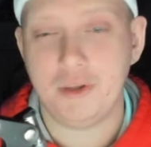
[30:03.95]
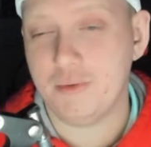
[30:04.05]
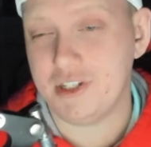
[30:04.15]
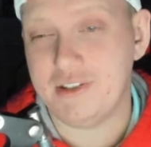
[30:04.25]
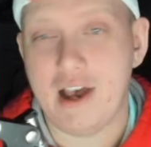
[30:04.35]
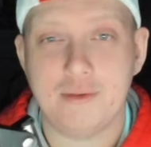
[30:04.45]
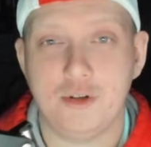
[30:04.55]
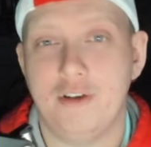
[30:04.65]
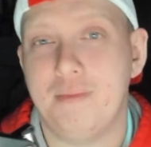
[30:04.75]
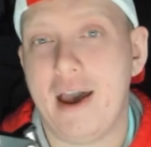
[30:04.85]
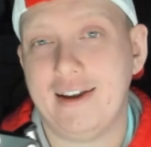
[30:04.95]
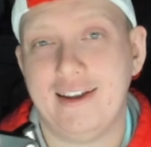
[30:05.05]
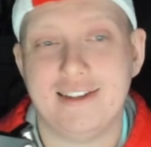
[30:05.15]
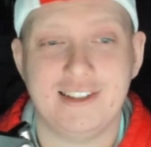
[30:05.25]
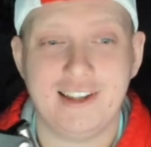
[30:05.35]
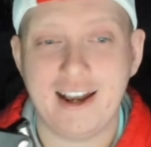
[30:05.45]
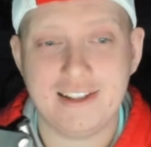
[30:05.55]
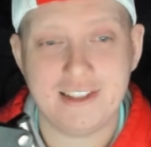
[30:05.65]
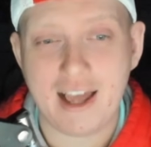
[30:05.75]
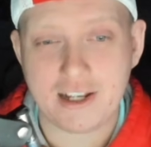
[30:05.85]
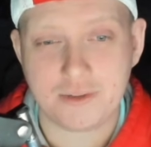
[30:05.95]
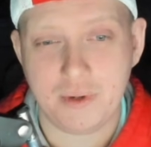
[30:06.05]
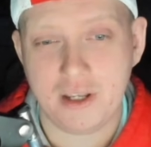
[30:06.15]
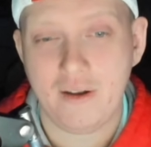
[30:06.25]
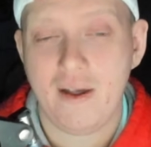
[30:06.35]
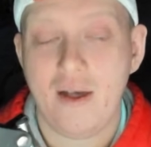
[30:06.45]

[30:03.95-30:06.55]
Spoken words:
He was a top 12 back against the Titans last week.